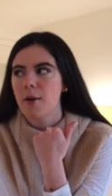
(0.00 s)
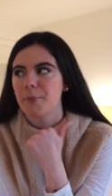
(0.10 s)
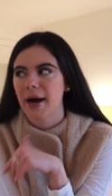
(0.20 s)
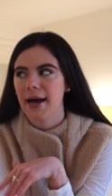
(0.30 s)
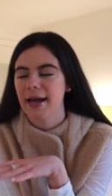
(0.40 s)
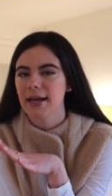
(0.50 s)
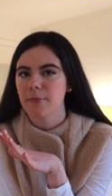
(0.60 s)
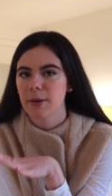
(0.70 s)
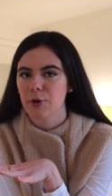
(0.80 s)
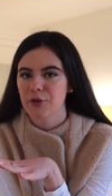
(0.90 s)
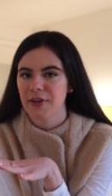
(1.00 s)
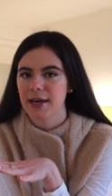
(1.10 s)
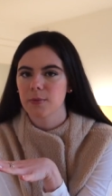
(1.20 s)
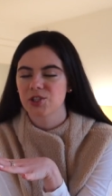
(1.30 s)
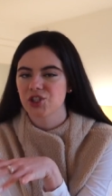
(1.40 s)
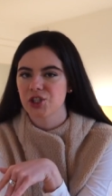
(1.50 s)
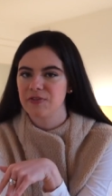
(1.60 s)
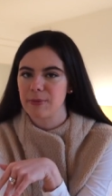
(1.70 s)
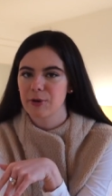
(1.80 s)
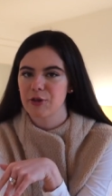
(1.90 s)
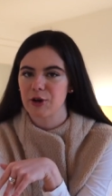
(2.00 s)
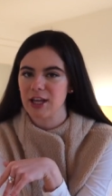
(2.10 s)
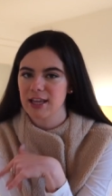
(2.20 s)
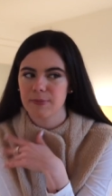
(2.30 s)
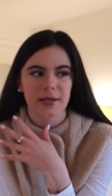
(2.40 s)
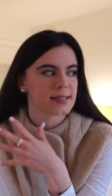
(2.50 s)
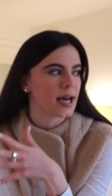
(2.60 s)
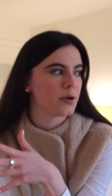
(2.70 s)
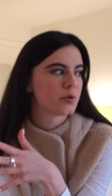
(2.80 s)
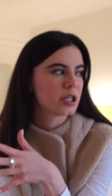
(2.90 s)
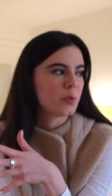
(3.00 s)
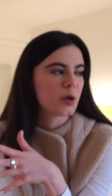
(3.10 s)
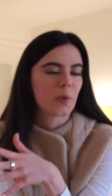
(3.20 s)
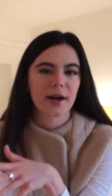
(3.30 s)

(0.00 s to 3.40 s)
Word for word: by my birthday which is November 30th because I really want to